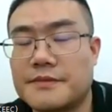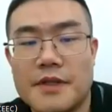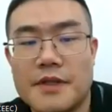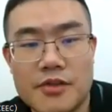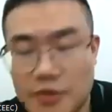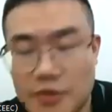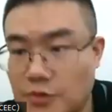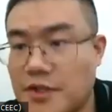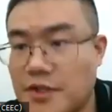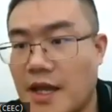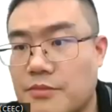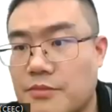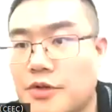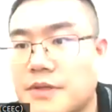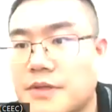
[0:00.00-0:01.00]
It's so
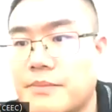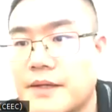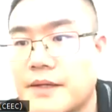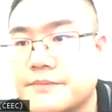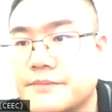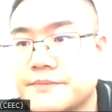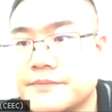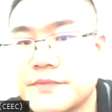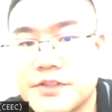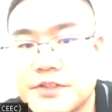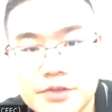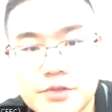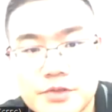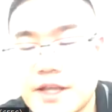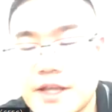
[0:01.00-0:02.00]
damn quick, man.
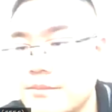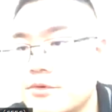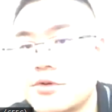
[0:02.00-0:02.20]
So damn